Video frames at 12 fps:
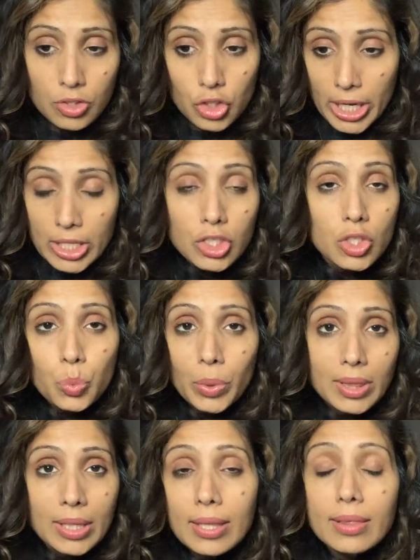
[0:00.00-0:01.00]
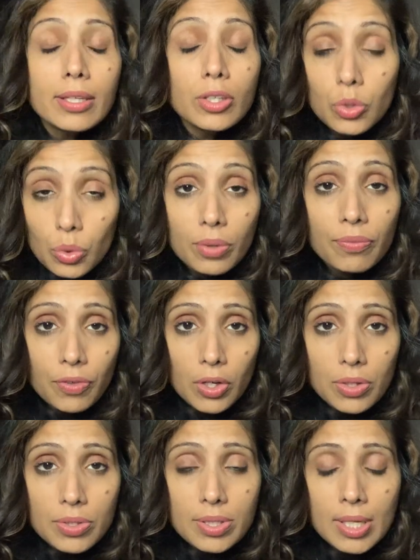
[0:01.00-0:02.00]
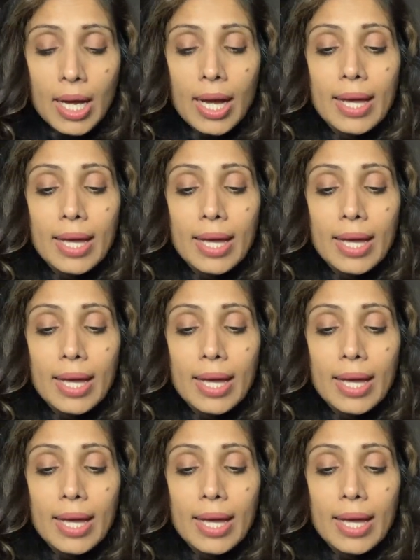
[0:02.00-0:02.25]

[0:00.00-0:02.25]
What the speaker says: changes within the universe